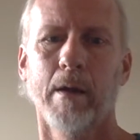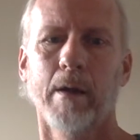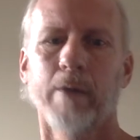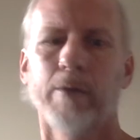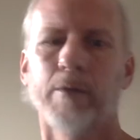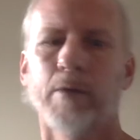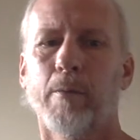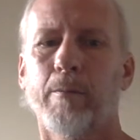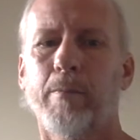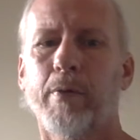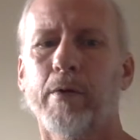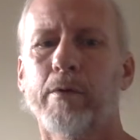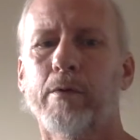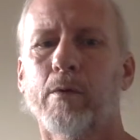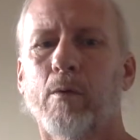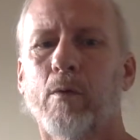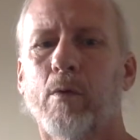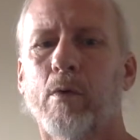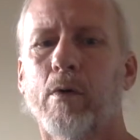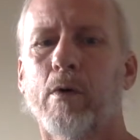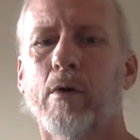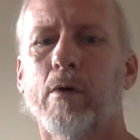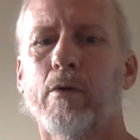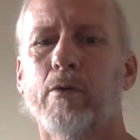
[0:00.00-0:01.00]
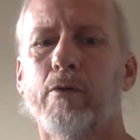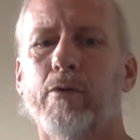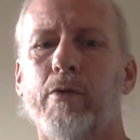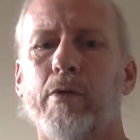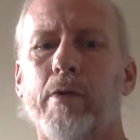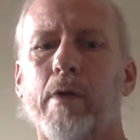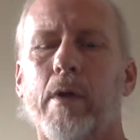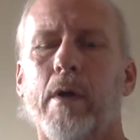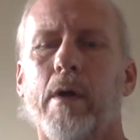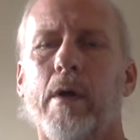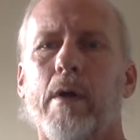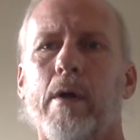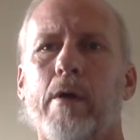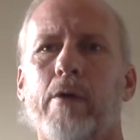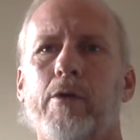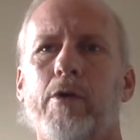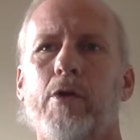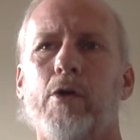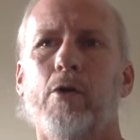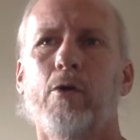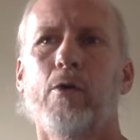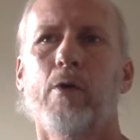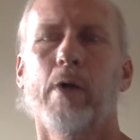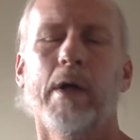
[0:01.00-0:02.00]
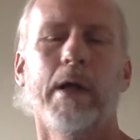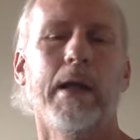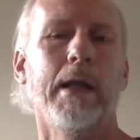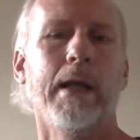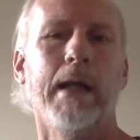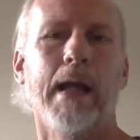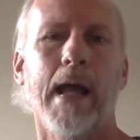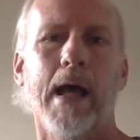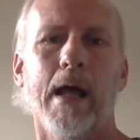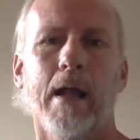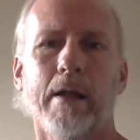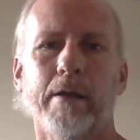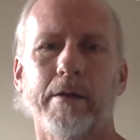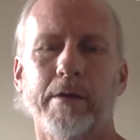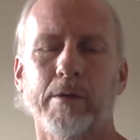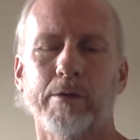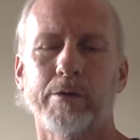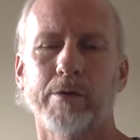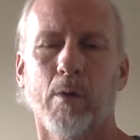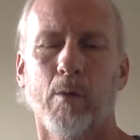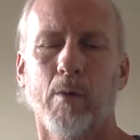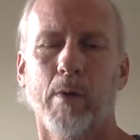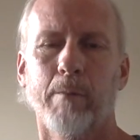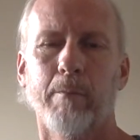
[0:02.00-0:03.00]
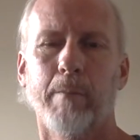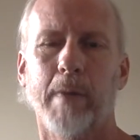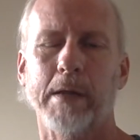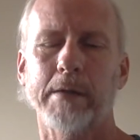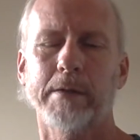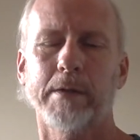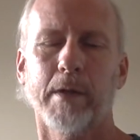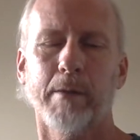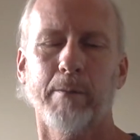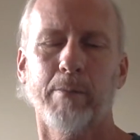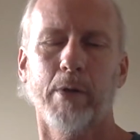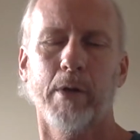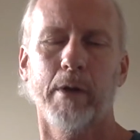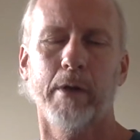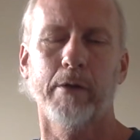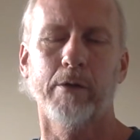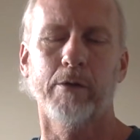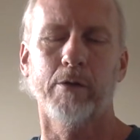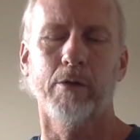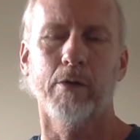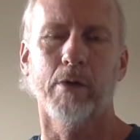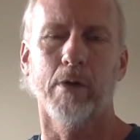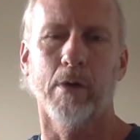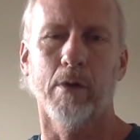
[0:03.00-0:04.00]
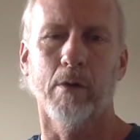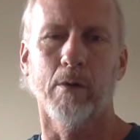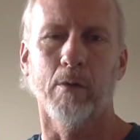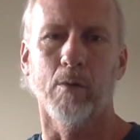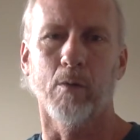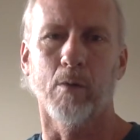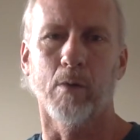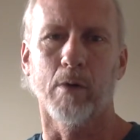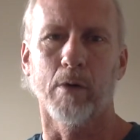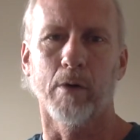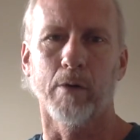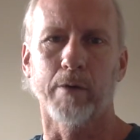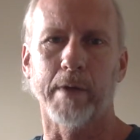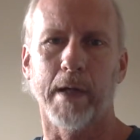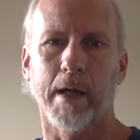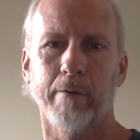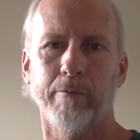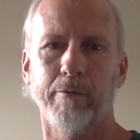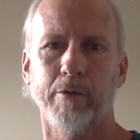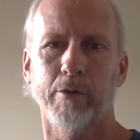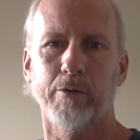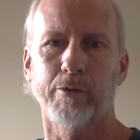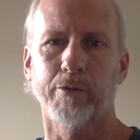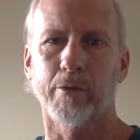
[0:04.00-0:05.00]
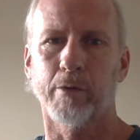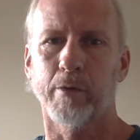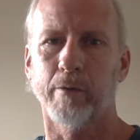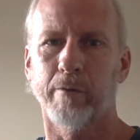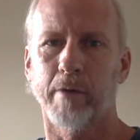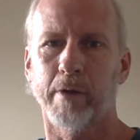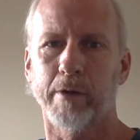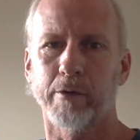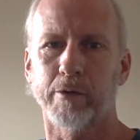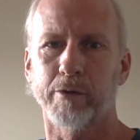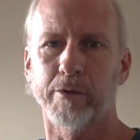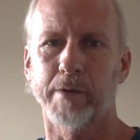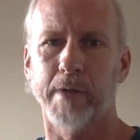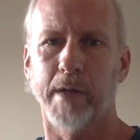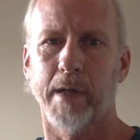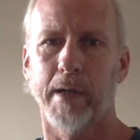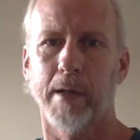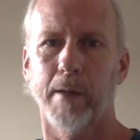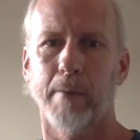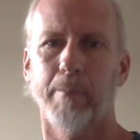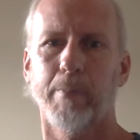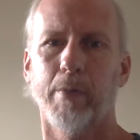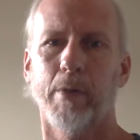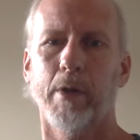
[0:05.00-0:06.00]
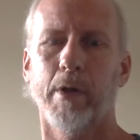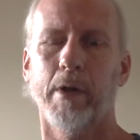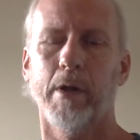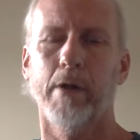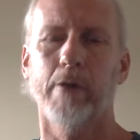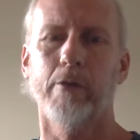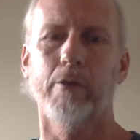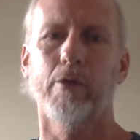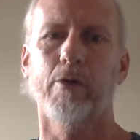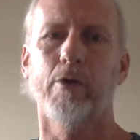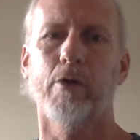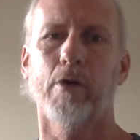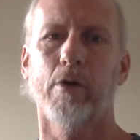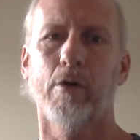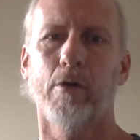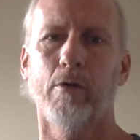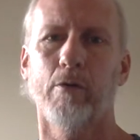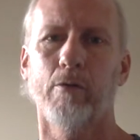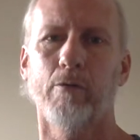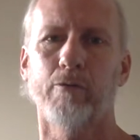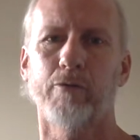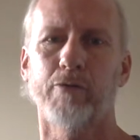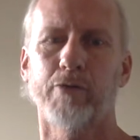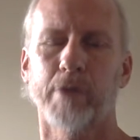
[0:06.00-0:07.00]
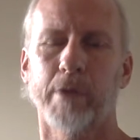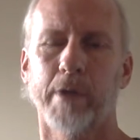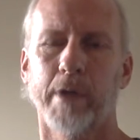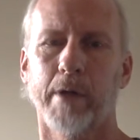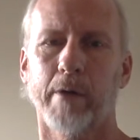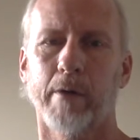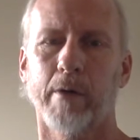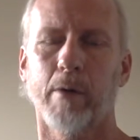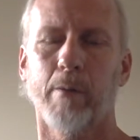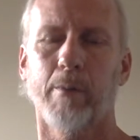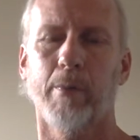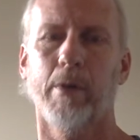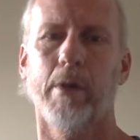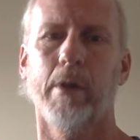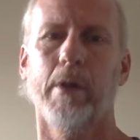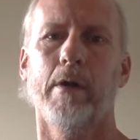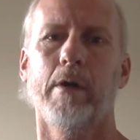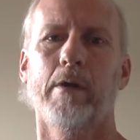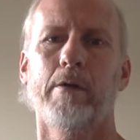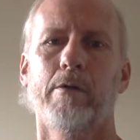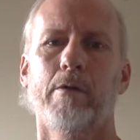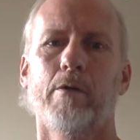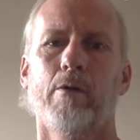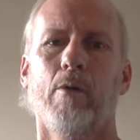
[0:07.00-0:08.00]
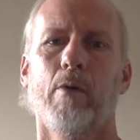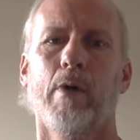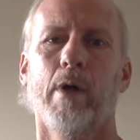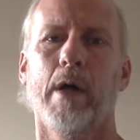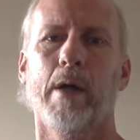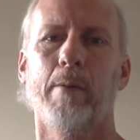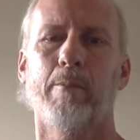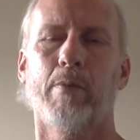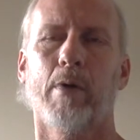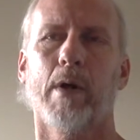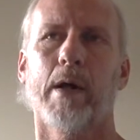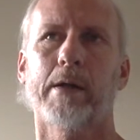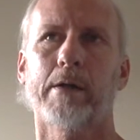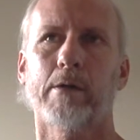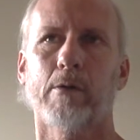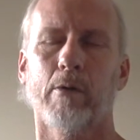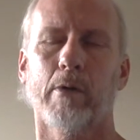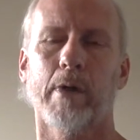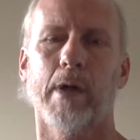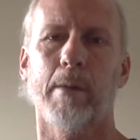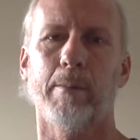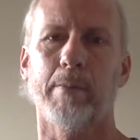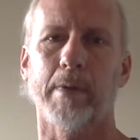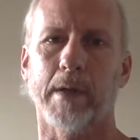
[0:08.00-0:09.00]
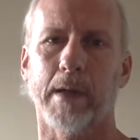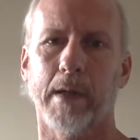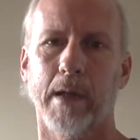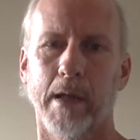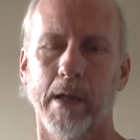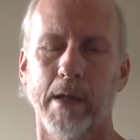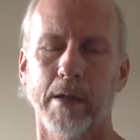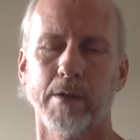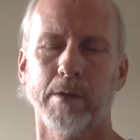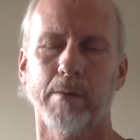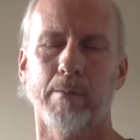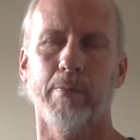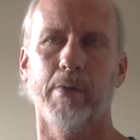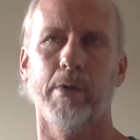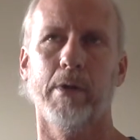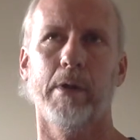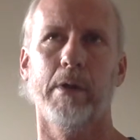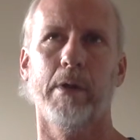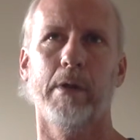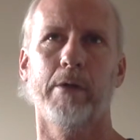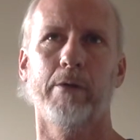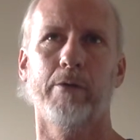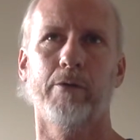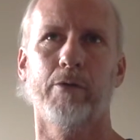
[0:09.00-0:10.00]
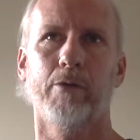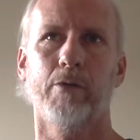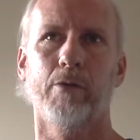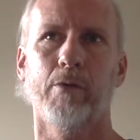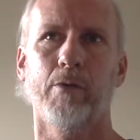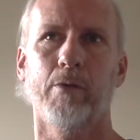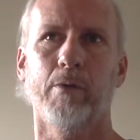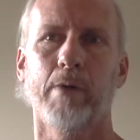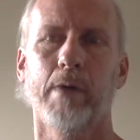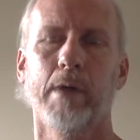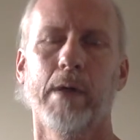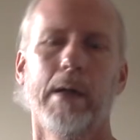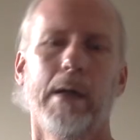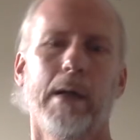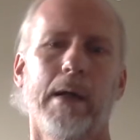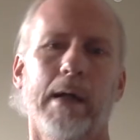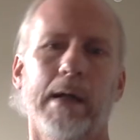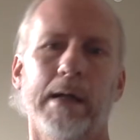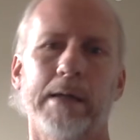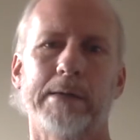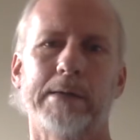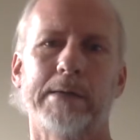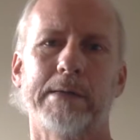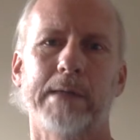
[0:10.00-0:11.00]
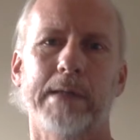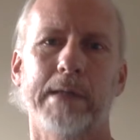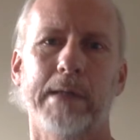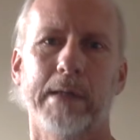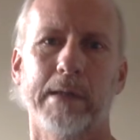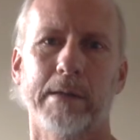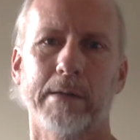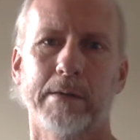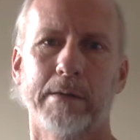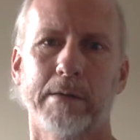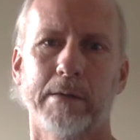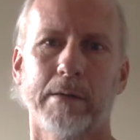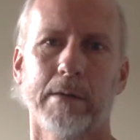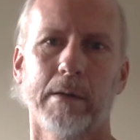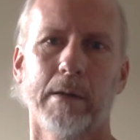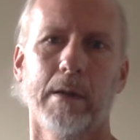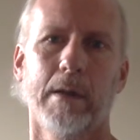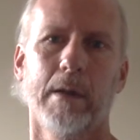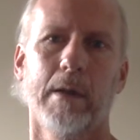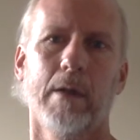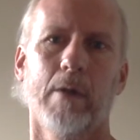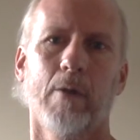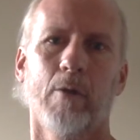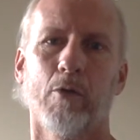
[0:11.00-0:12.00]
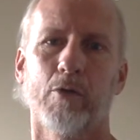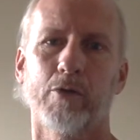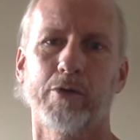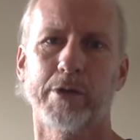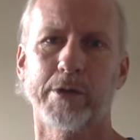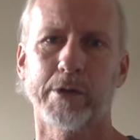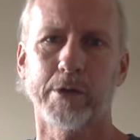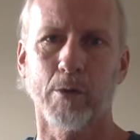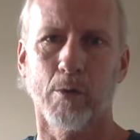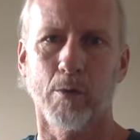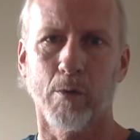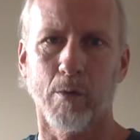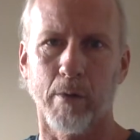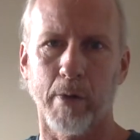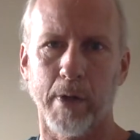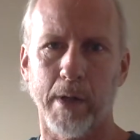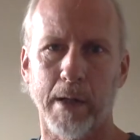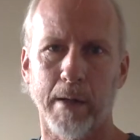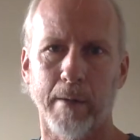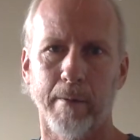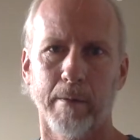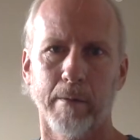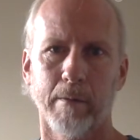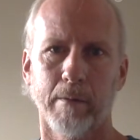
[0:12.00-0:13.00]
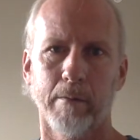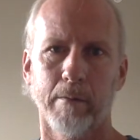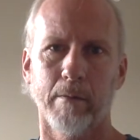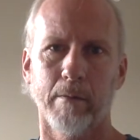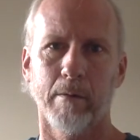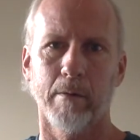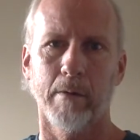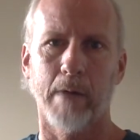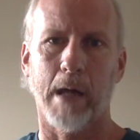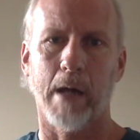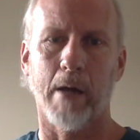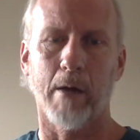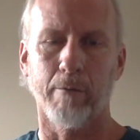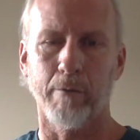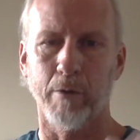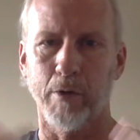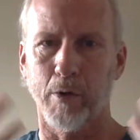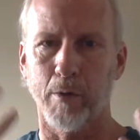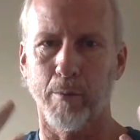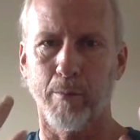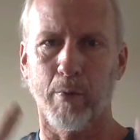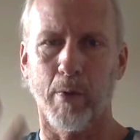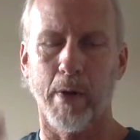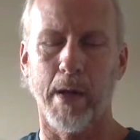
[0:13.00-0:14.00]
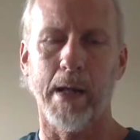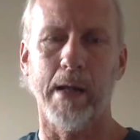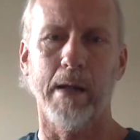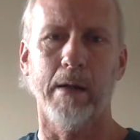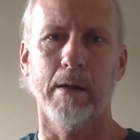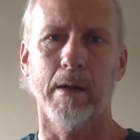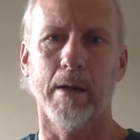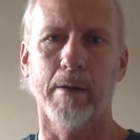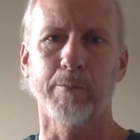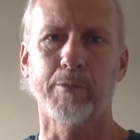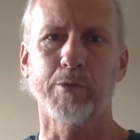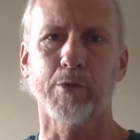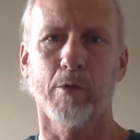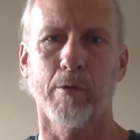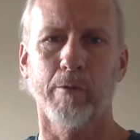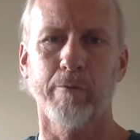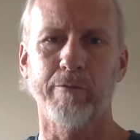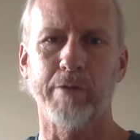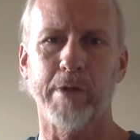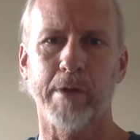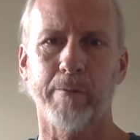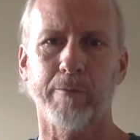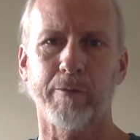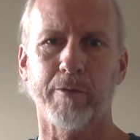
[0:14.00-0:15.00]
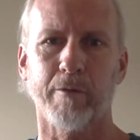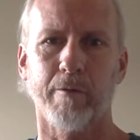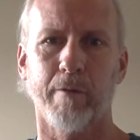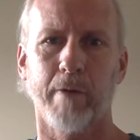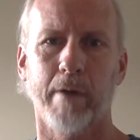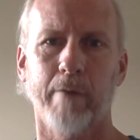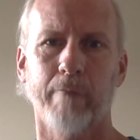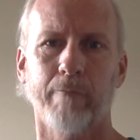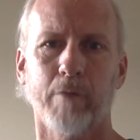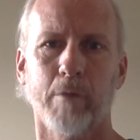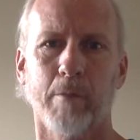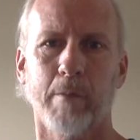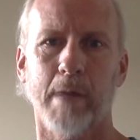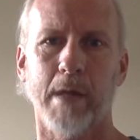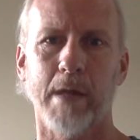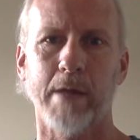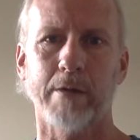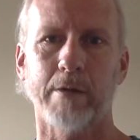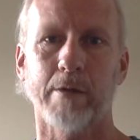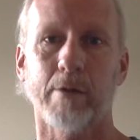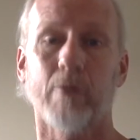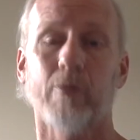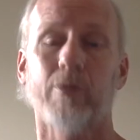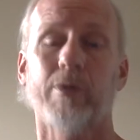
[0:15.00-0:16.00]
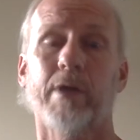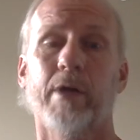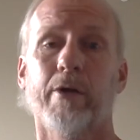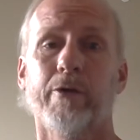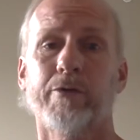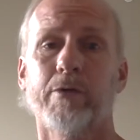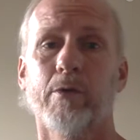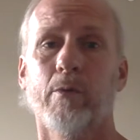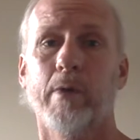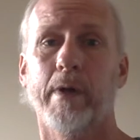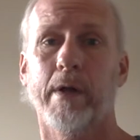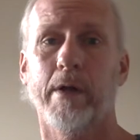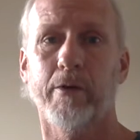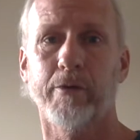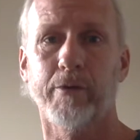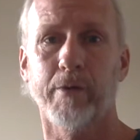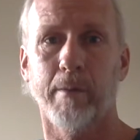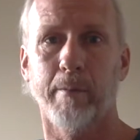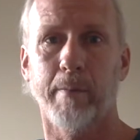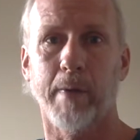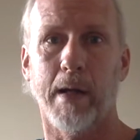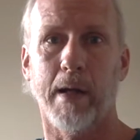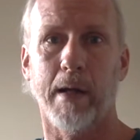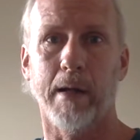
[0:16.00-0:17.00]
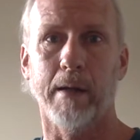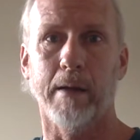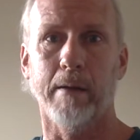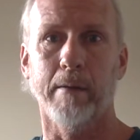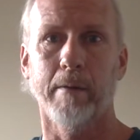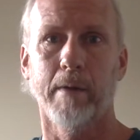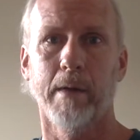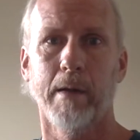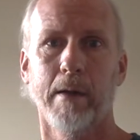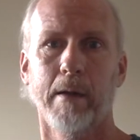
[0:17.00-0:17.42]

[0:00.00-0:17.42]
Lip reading: So put the words to an analogy. So basically put it into your own words. After you sort of understand it, put it into your own scenario. Put it into a practical application. Put it into a sentence or story, however your brain absorbs the information, or tell someone else about it,